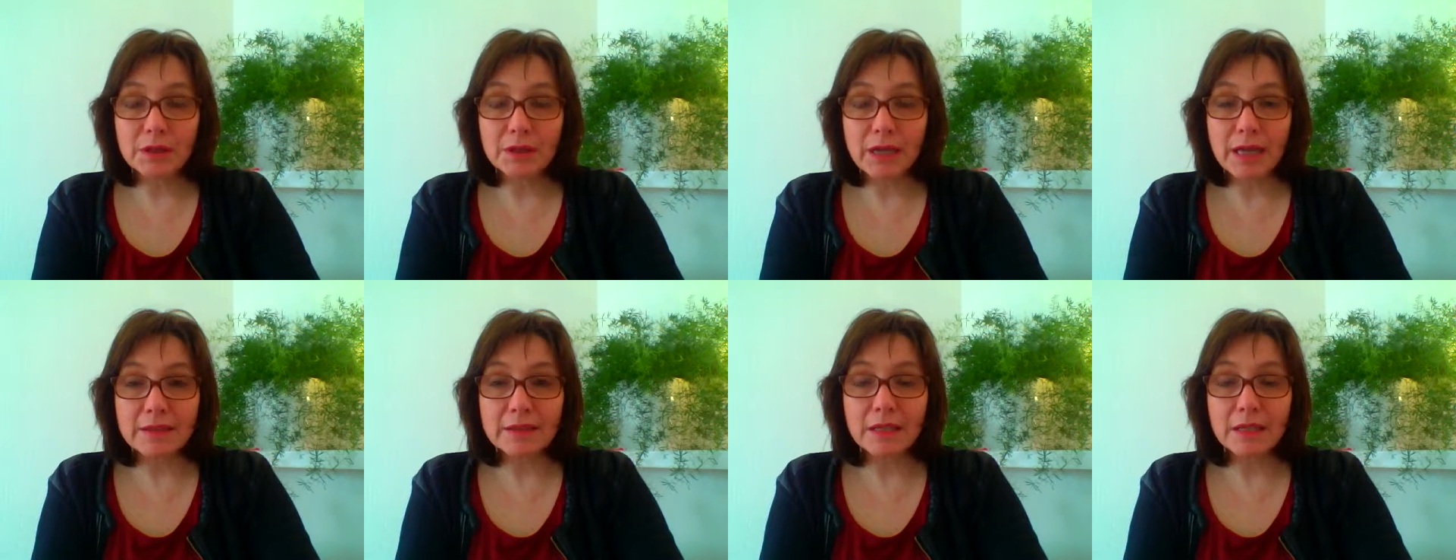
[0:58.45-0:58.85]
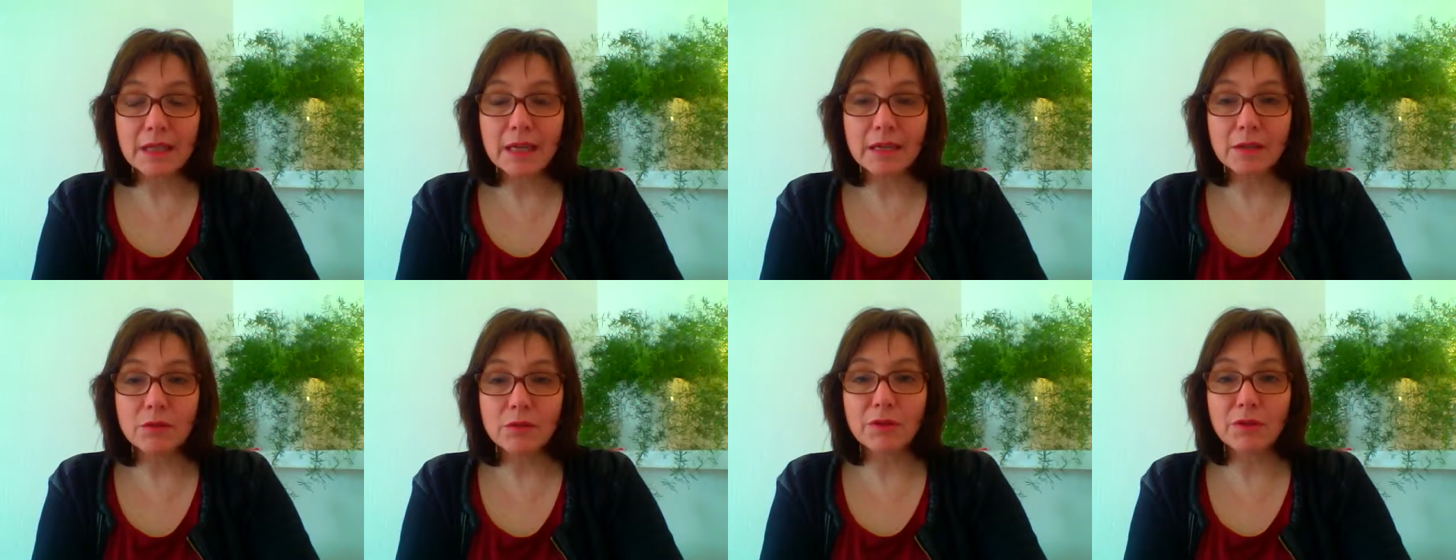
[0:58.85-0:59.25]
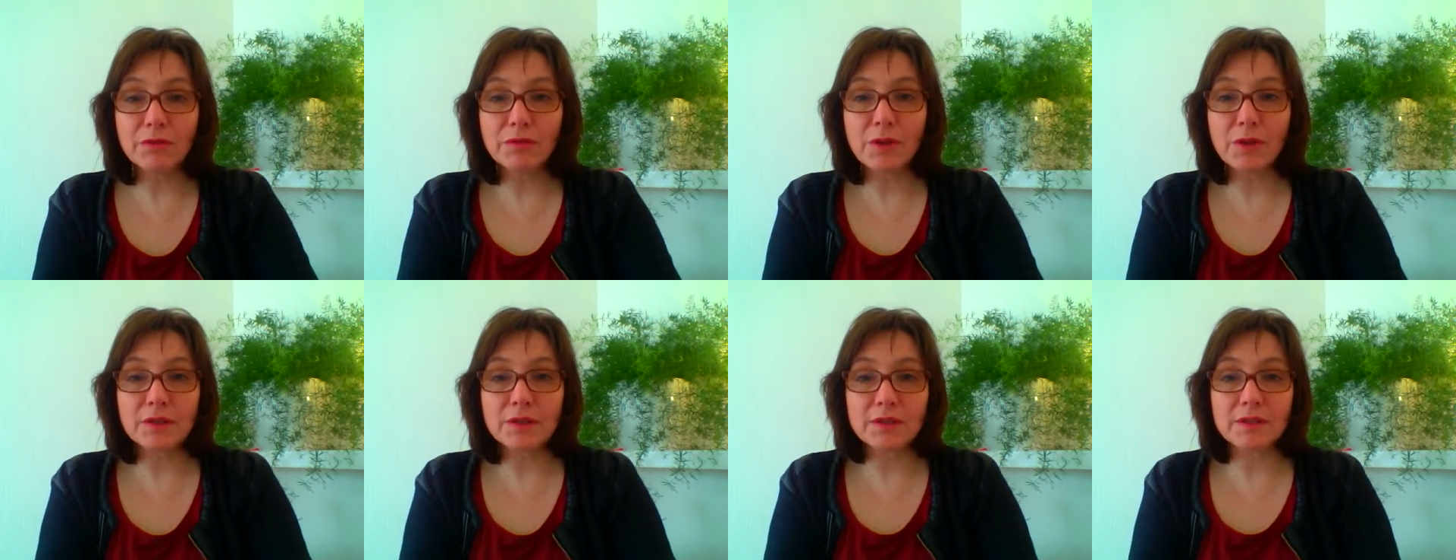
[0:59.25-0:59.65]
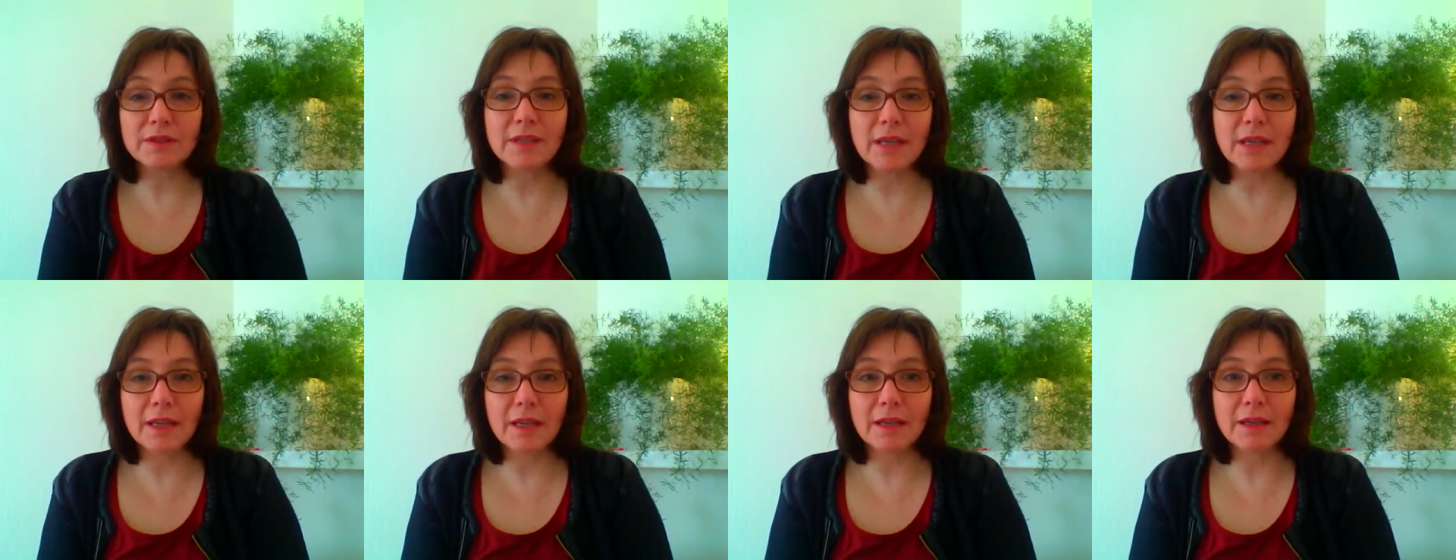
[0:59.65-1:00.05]
Catholic
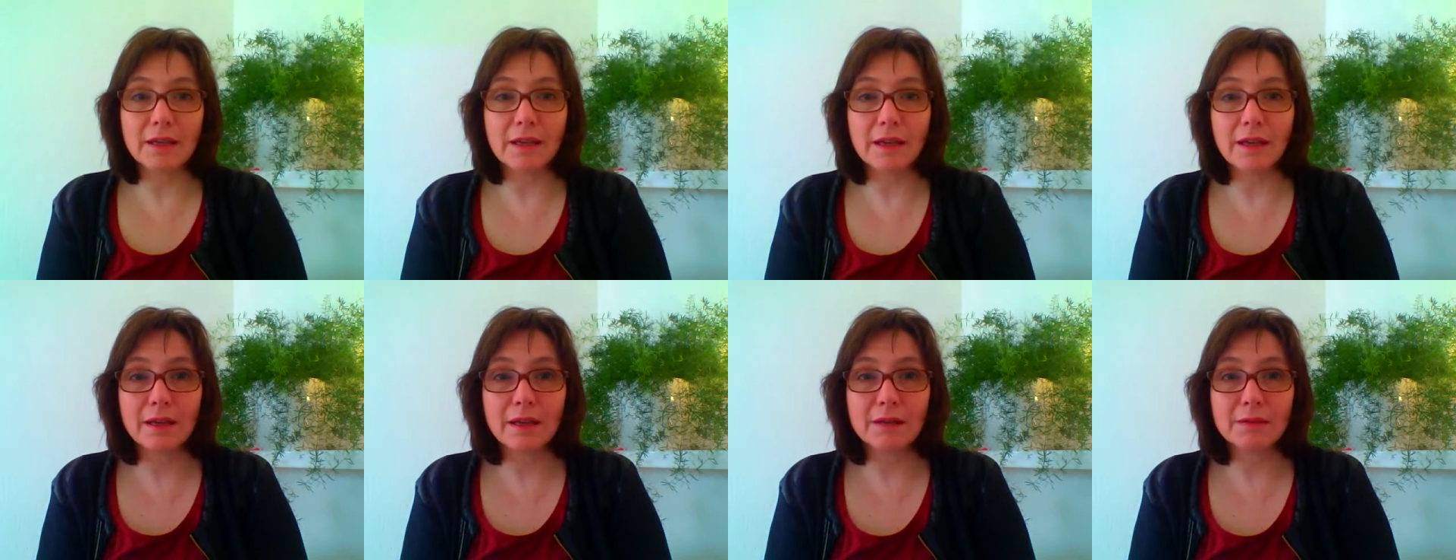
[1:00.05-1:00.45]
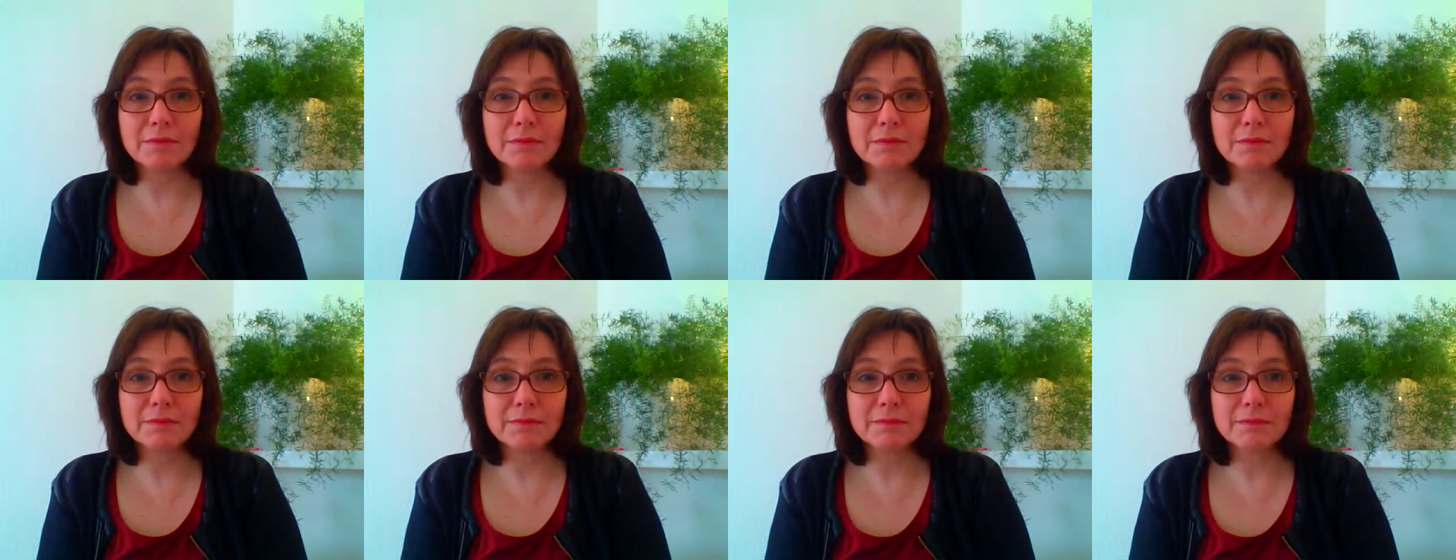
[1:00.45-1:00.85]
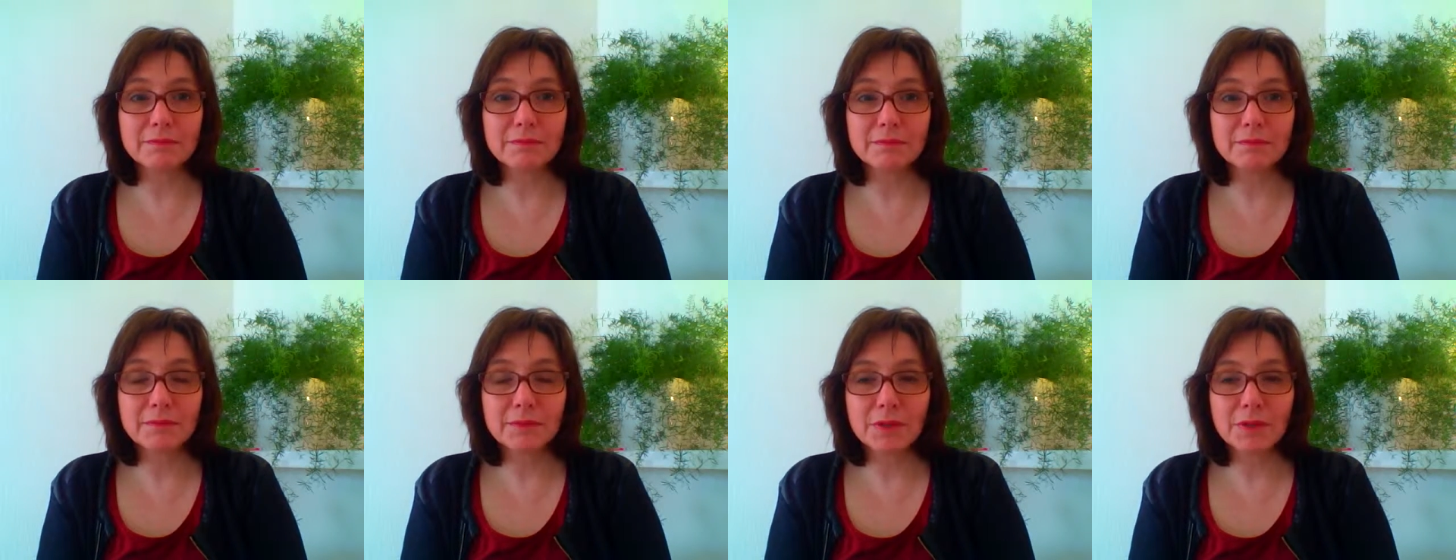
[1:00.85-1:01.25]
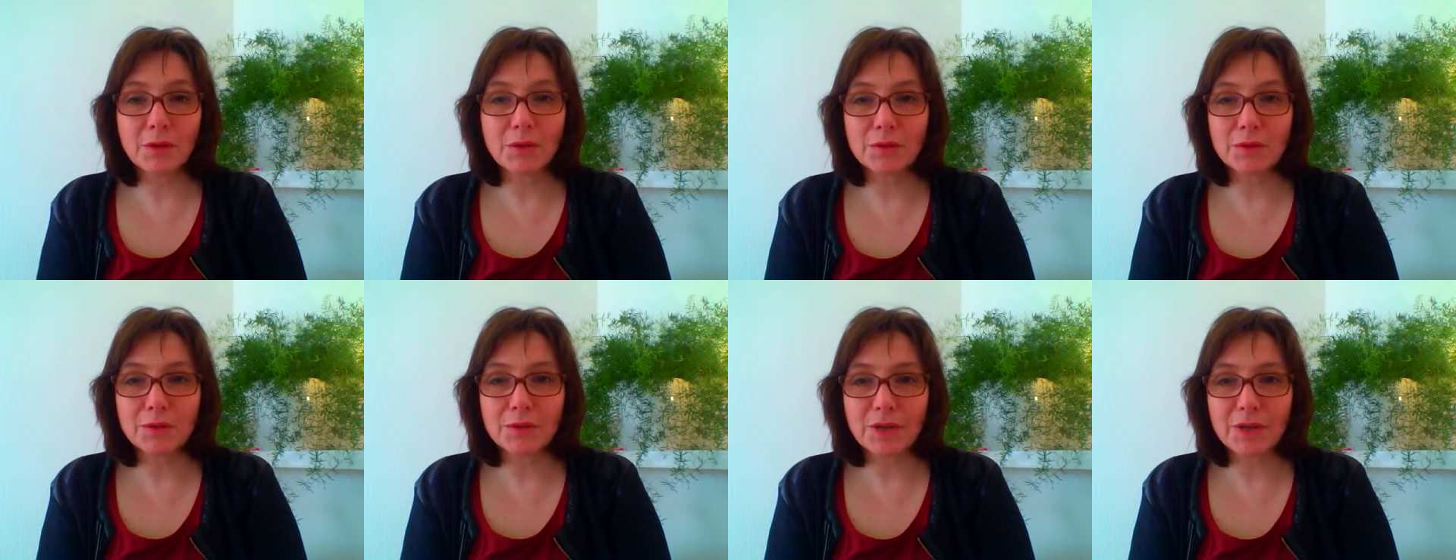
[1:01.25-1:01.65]
University.
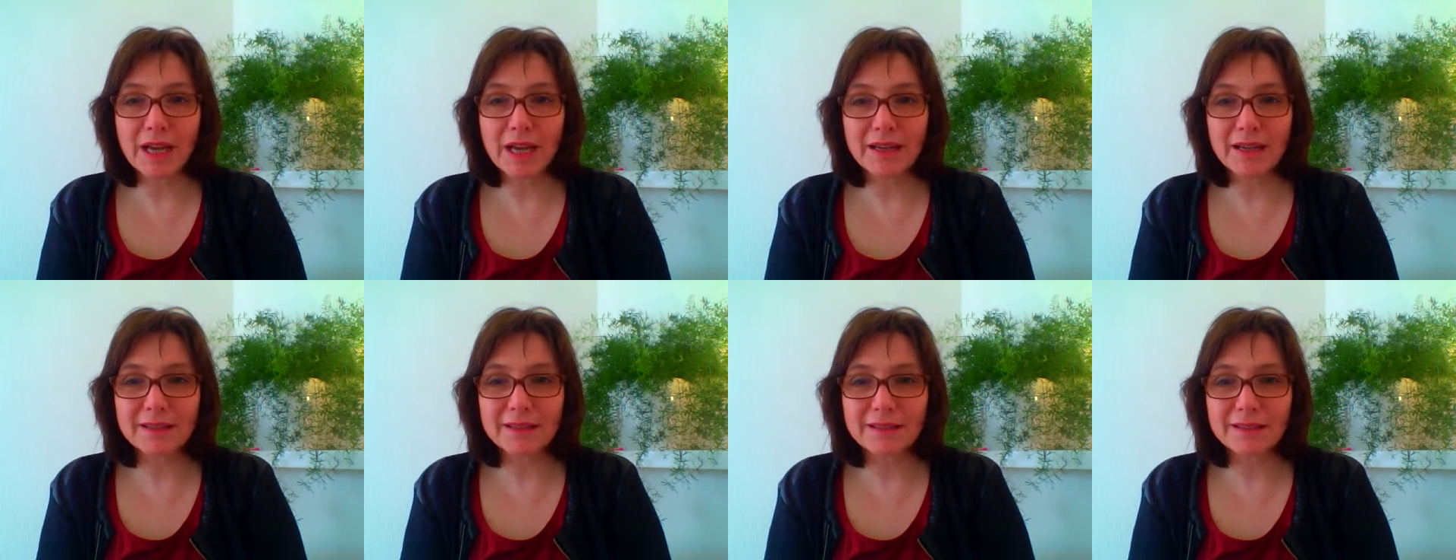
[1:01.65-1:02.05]
Condora?